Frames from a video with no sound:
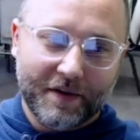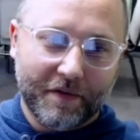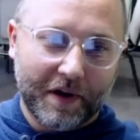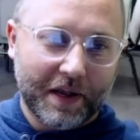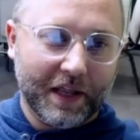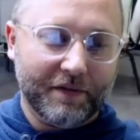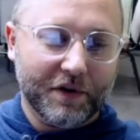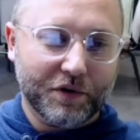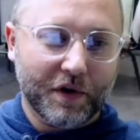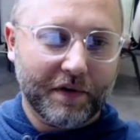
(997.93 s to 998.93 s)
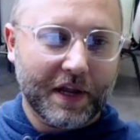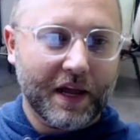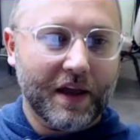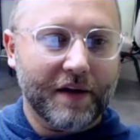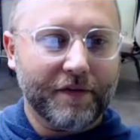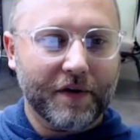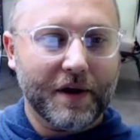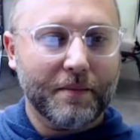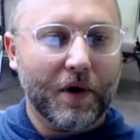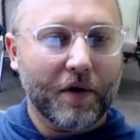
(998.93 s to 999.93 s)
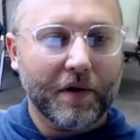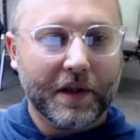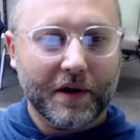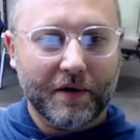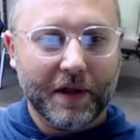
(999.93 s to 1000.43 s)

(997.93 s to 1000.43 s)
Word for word: Verses 11 and 12 say, Ephraim also